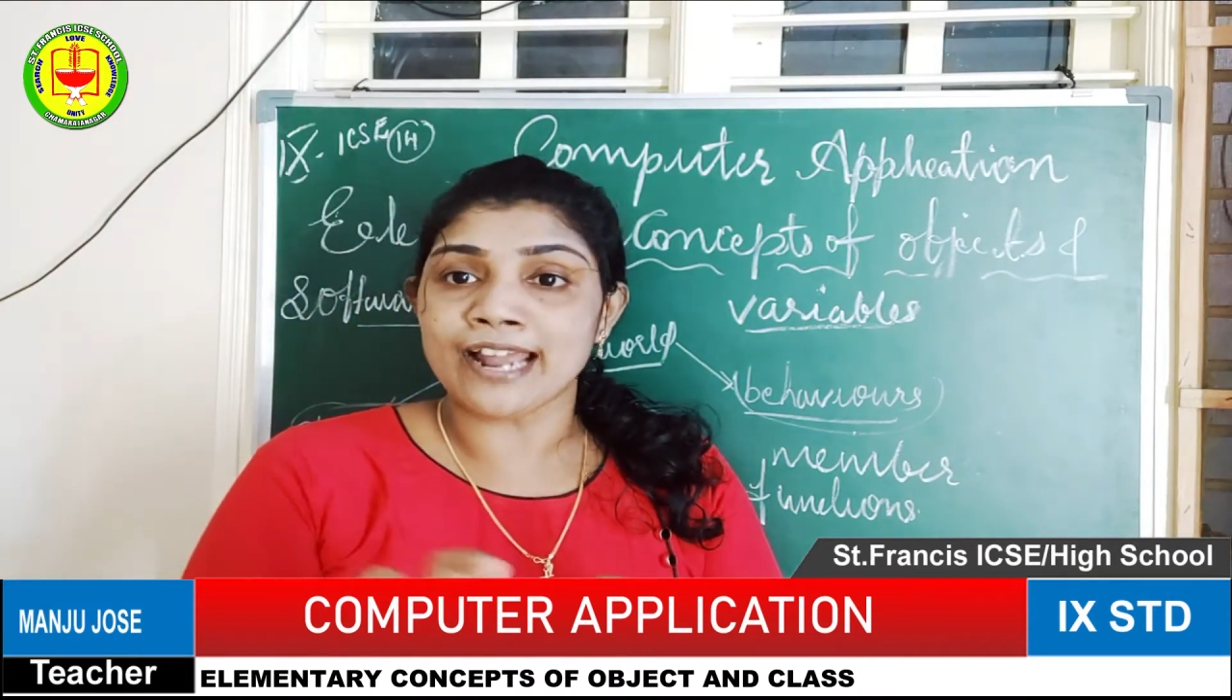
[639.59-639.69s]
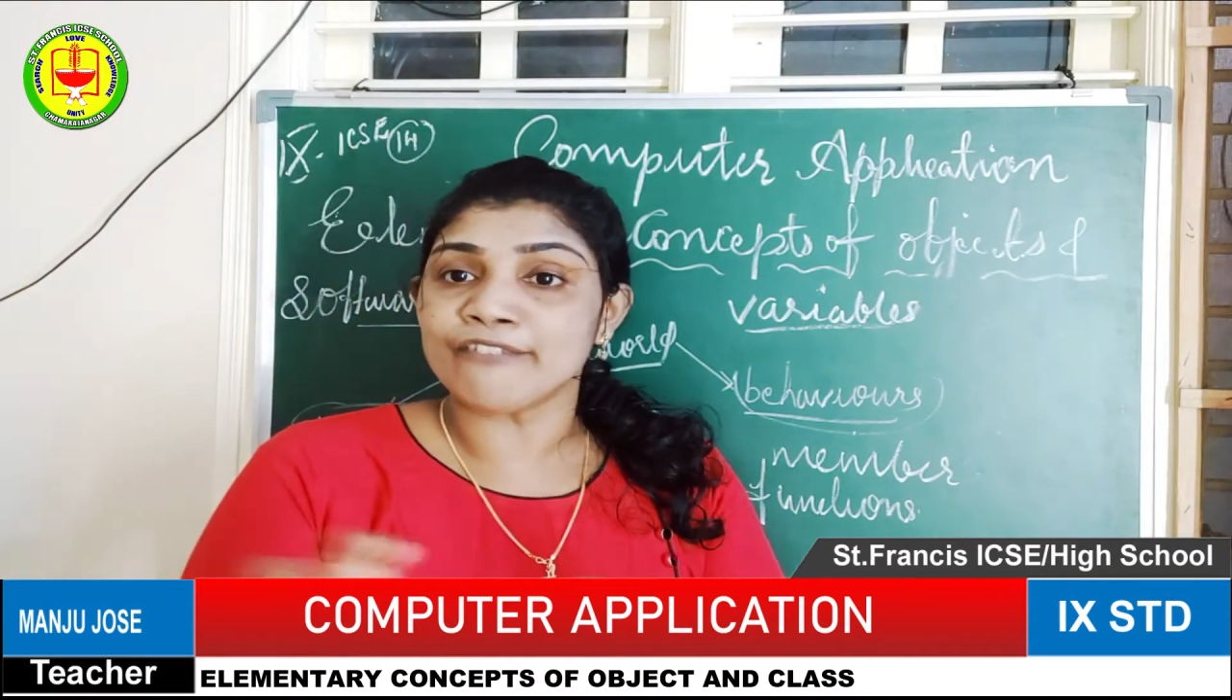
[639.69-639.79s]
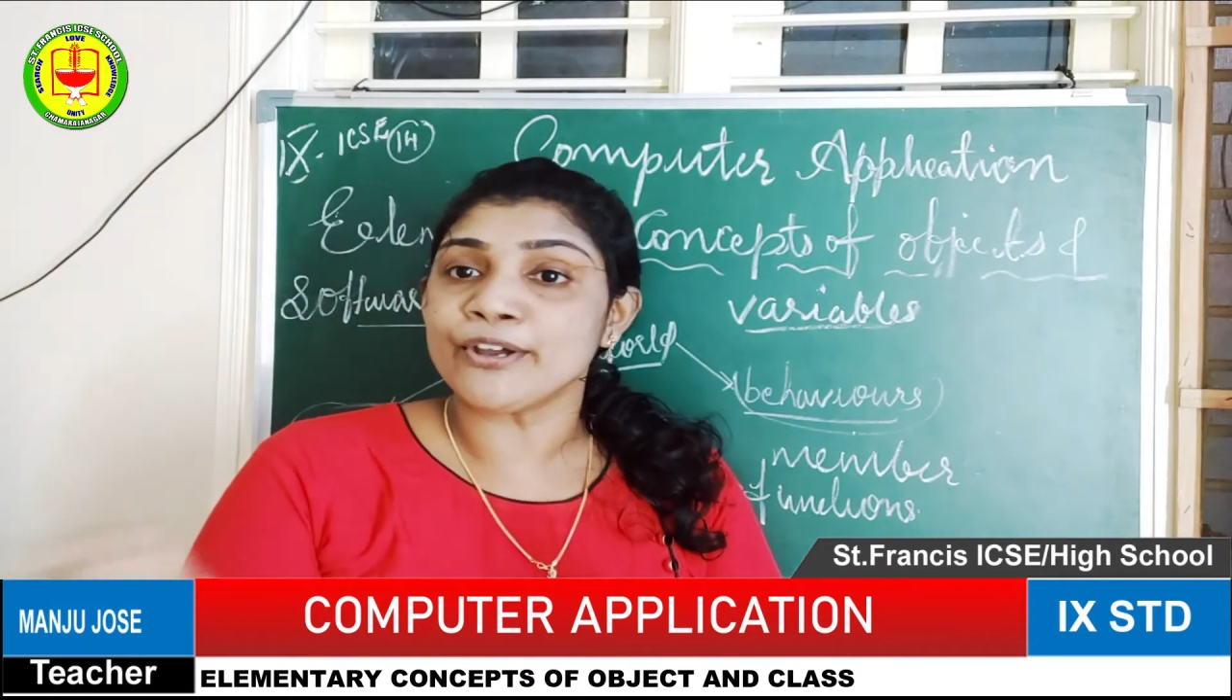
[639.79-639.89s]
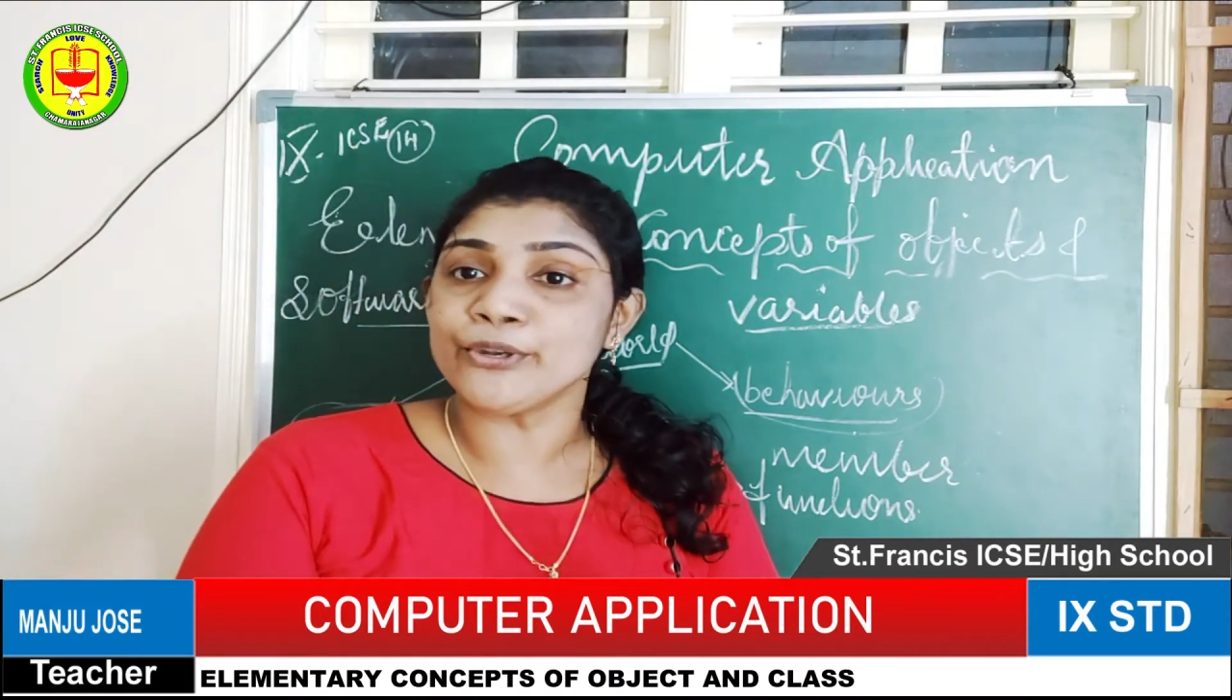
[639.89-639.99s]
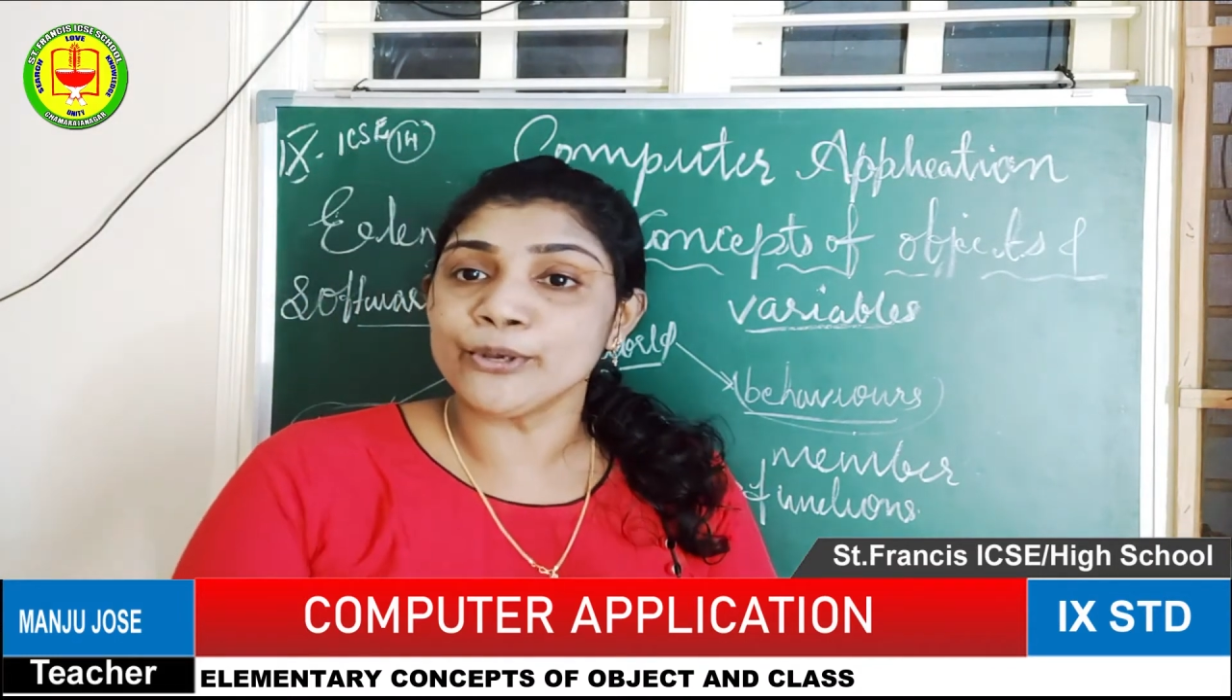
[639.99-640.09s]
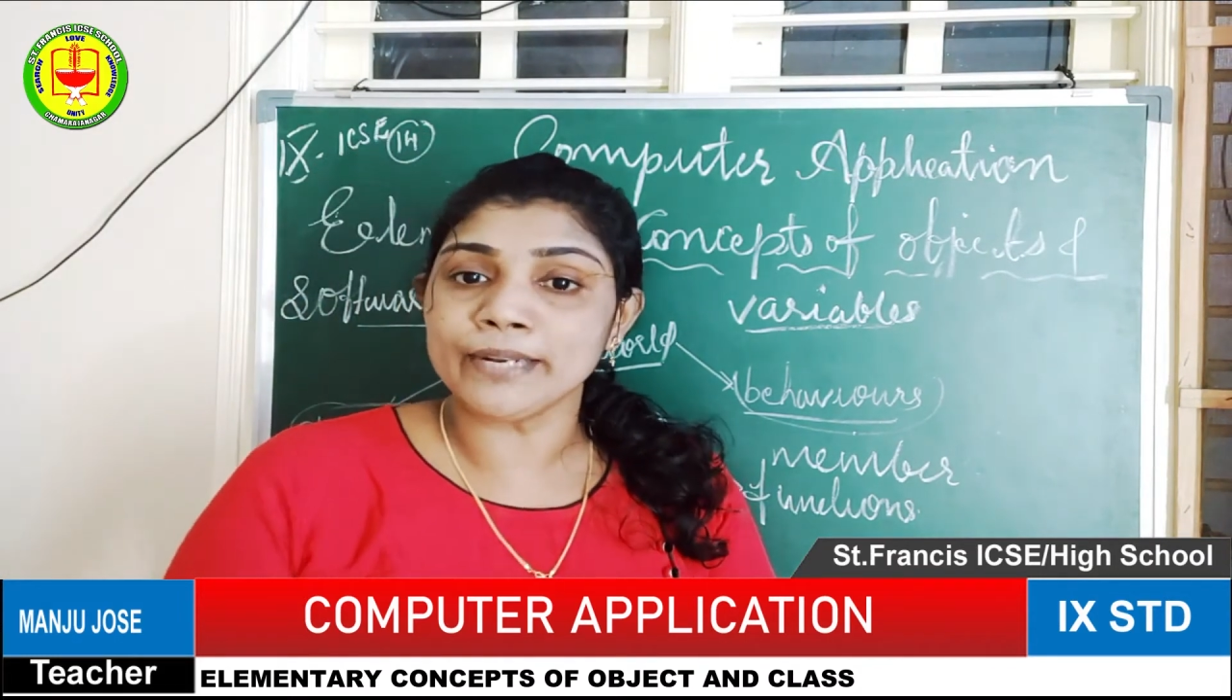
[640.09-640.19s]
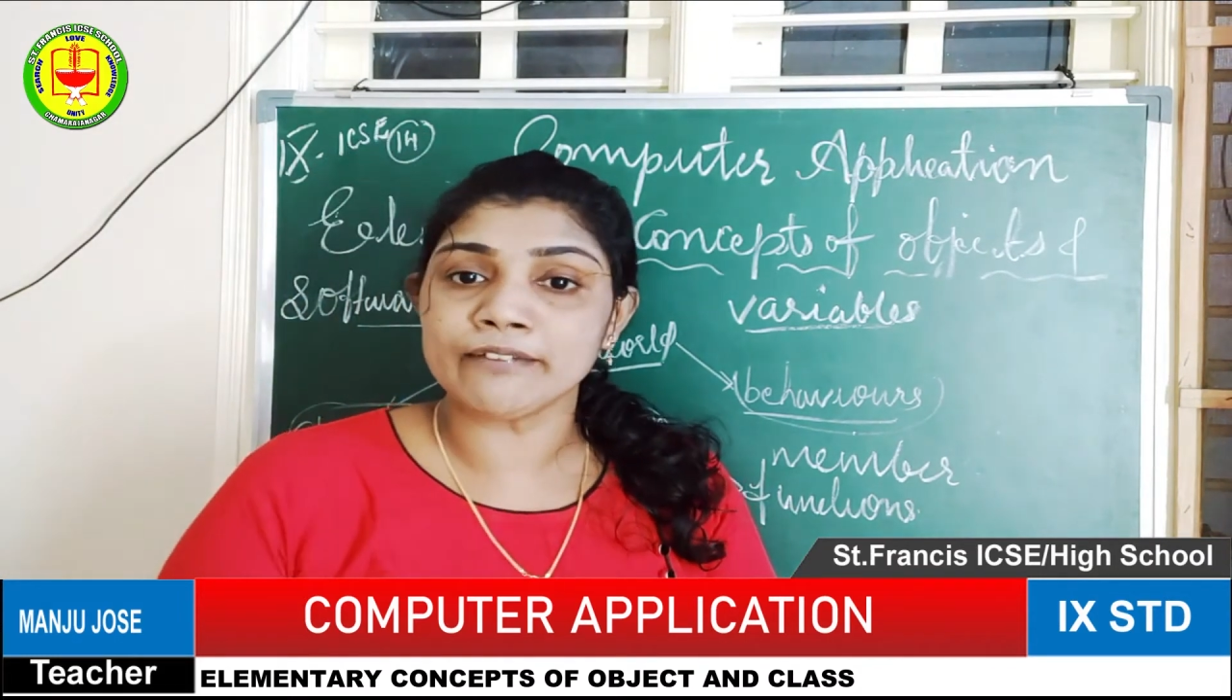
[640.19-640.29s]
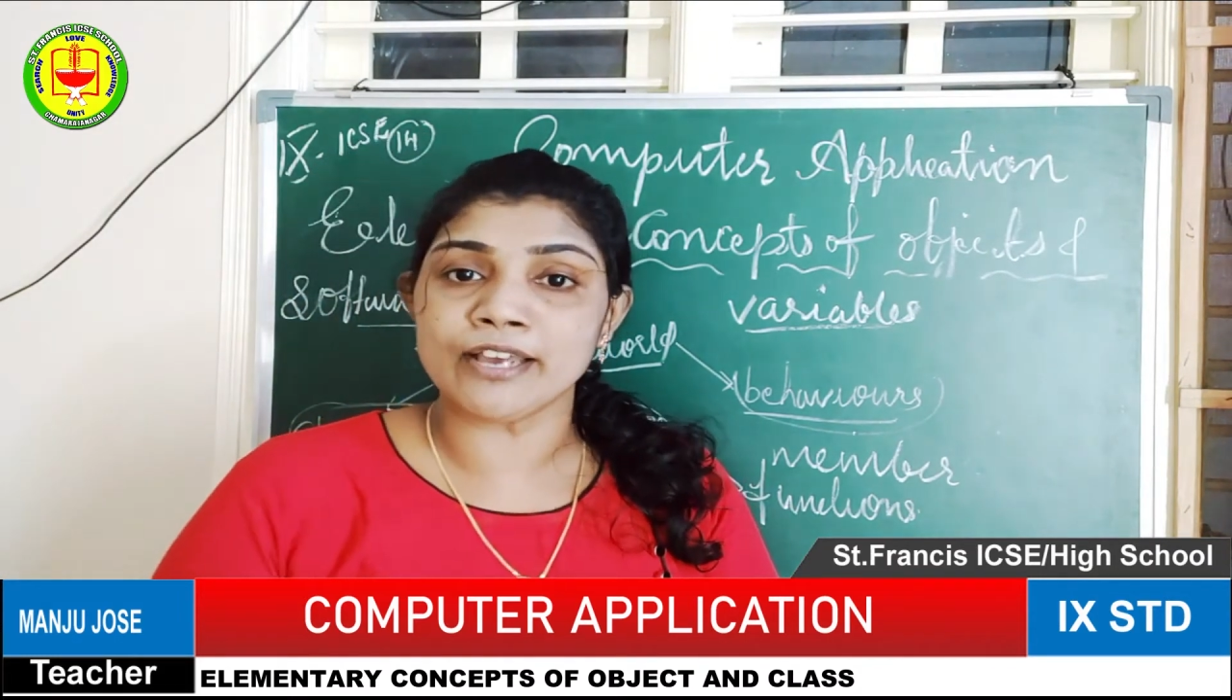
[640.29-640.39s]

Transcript: alphanumeric